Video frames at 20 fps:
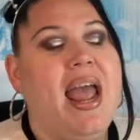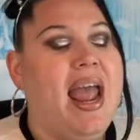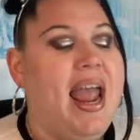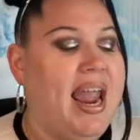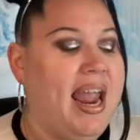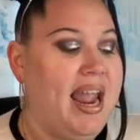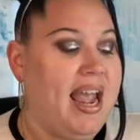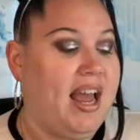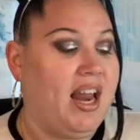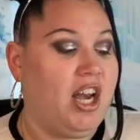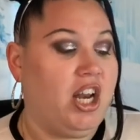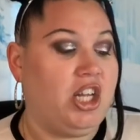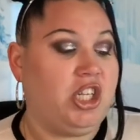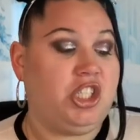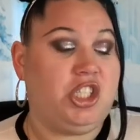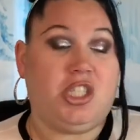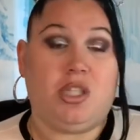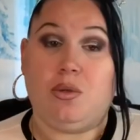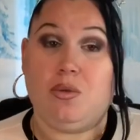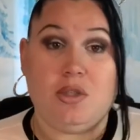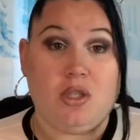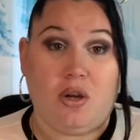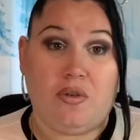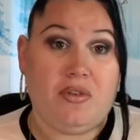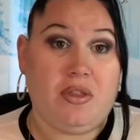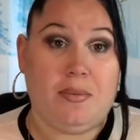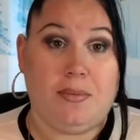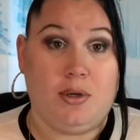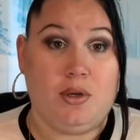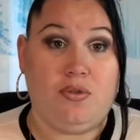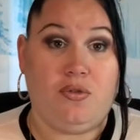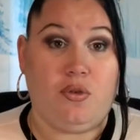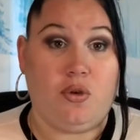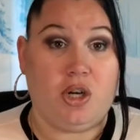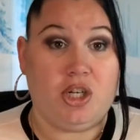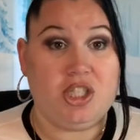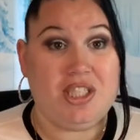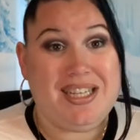And she was over the moon for it.